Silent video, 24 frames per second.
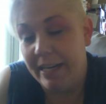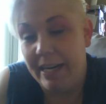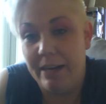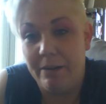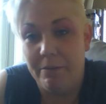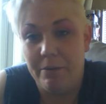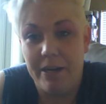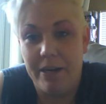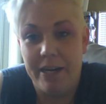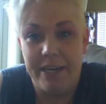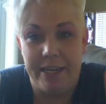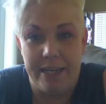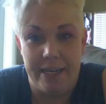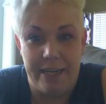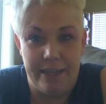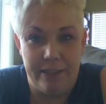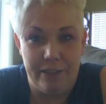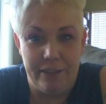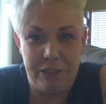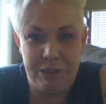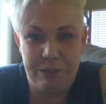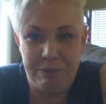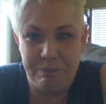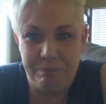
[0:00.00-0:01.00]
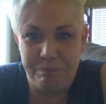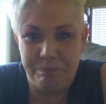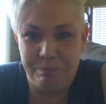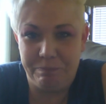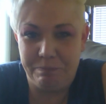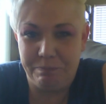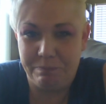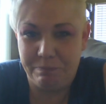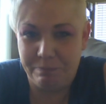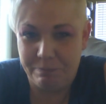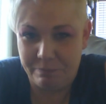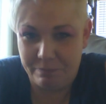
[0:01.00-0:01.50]
Guy were hanging out,
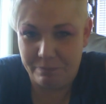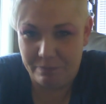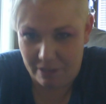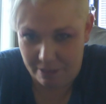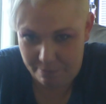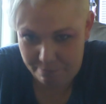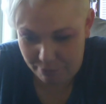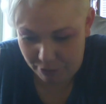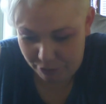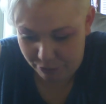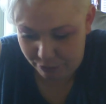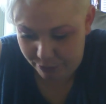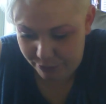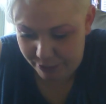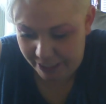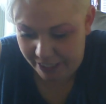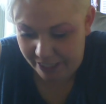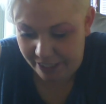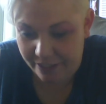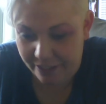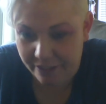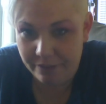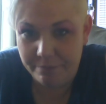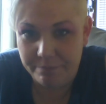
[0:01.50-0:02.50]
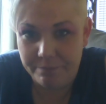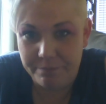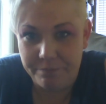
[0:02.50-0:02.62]
and Bo did.